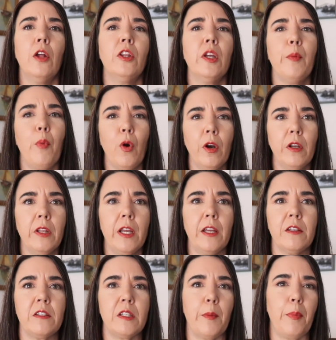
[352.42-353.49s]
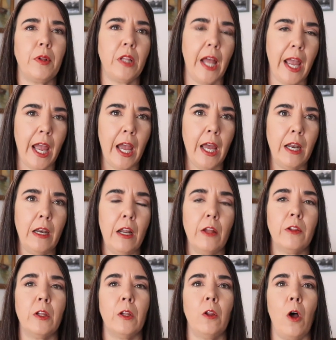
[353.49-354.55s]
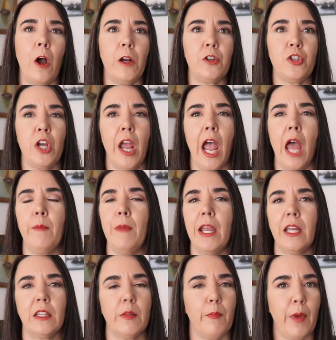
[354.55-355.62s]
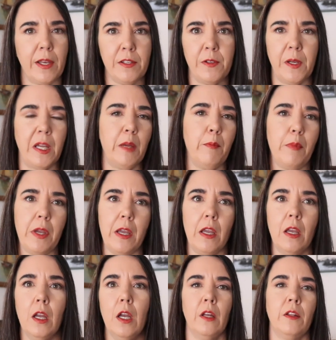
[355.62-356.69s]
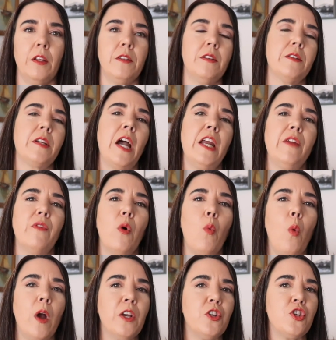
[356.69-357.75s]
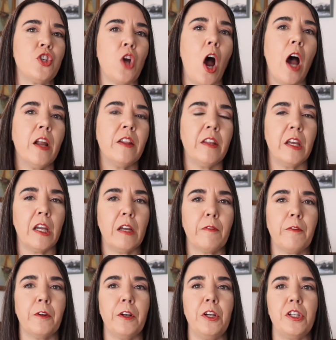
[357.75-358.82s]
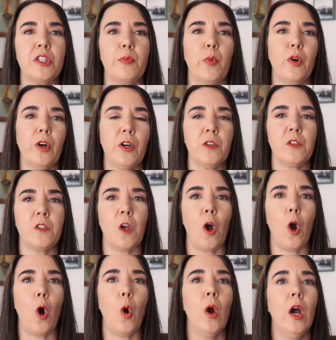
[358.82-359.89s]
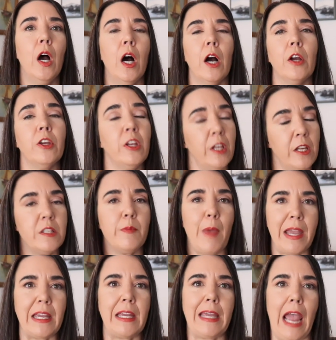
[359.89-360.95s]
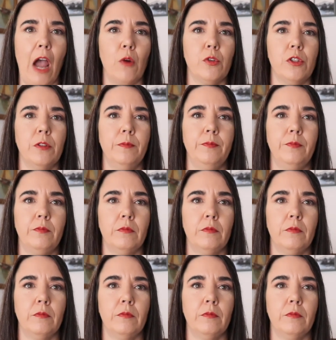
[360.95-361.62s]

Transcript: The important thing is to plan the launch and make it the best it can be. This is kind of a one-shot thing for each book, so you need to make it count.